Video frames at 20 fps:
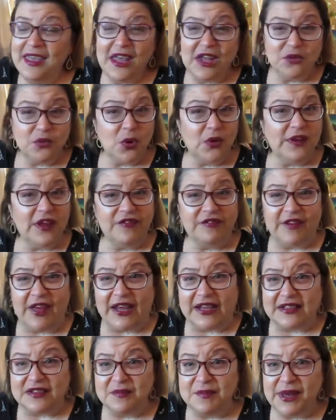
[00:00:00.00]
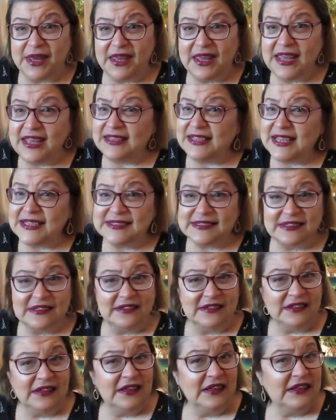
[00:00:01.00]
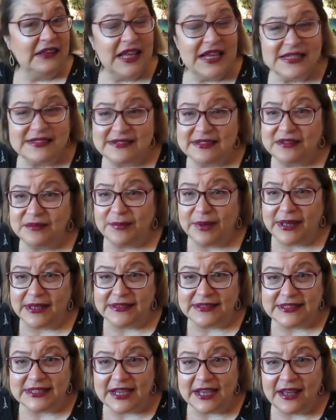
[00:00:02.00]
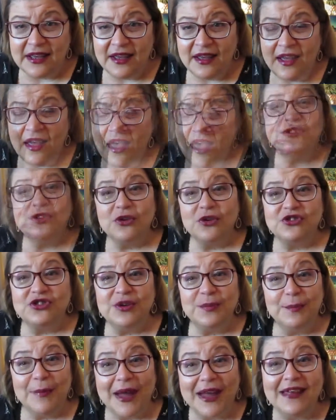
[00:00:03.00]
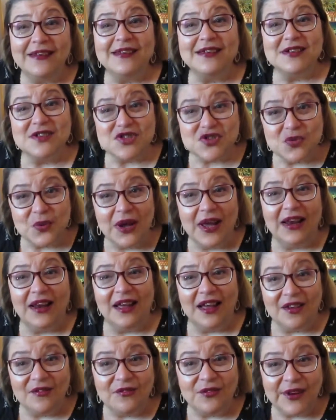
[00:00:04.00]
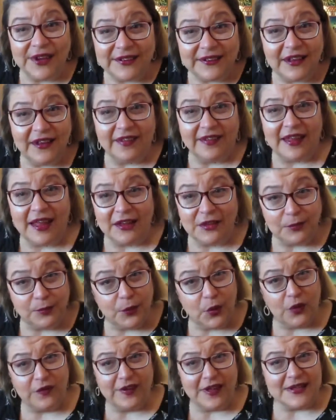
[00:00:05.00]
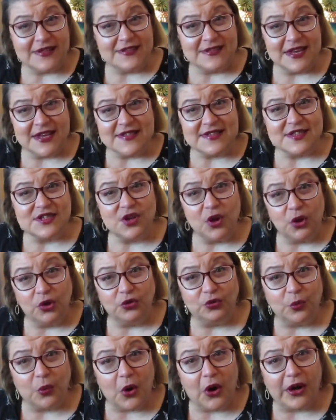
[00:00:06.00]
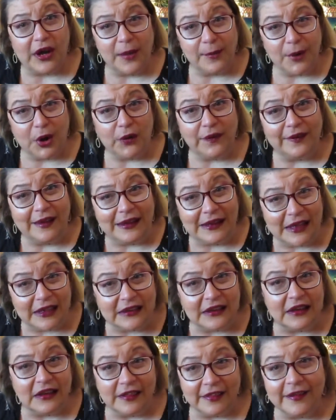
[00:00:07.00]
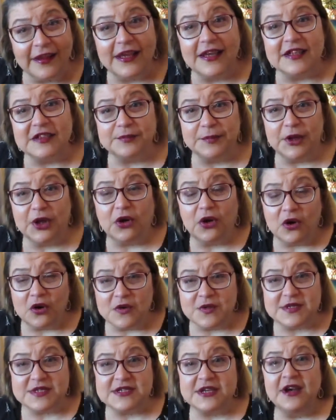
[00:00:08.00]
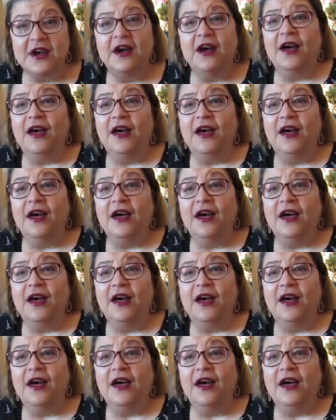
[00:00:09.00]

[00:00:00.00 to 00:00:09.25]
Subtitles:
it won't affect me, it doesn't matter. So she might as well have written that book that says don't worry about the little things, because